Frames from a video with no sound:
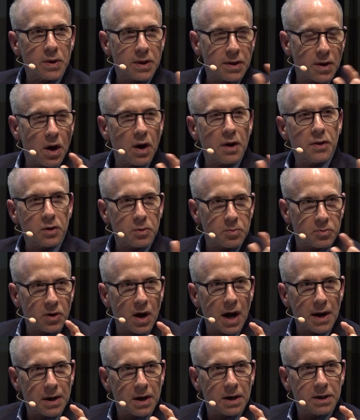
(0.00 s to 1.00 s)
with other
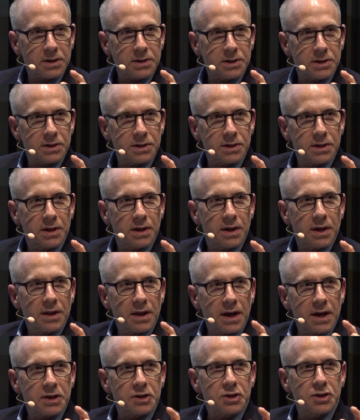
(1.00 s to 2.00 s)
products.
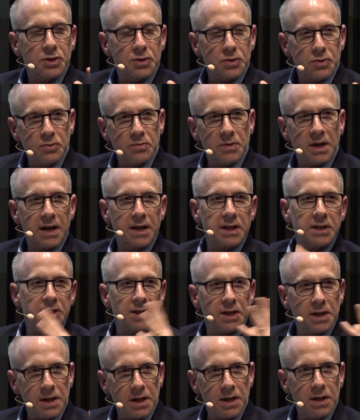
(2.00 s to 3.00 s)
They assume that
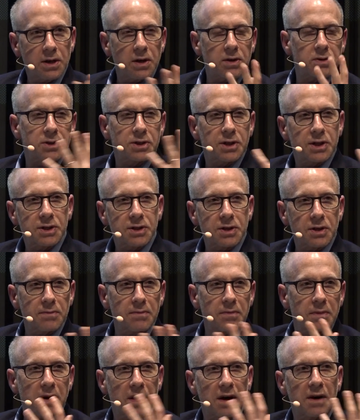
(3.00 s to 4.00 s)
it's an
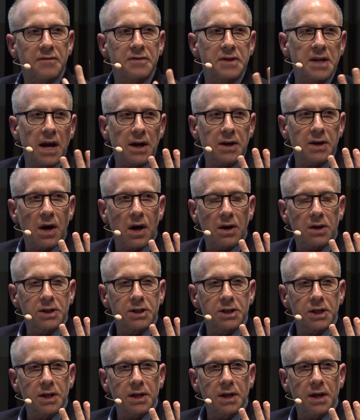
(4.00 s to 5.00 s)
ecosystem of
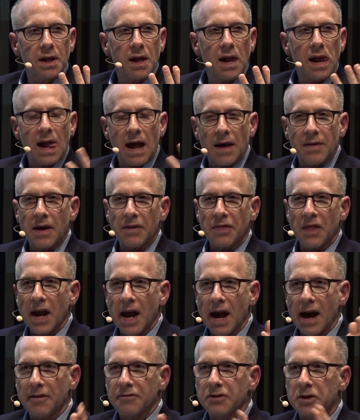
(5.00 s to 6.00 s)
technology and that they
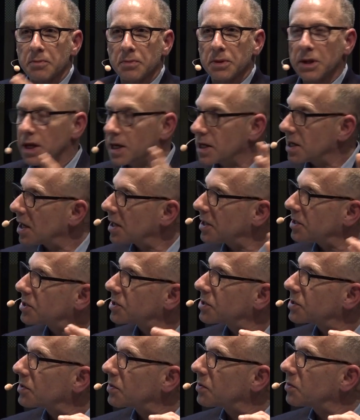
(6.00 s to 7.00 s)
have to play
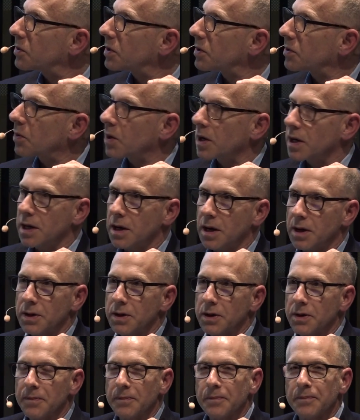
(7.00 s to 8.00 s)
nice with one
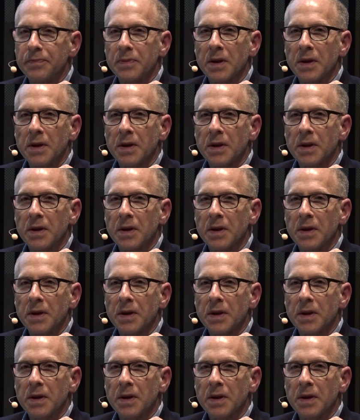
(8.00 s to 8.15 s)
another.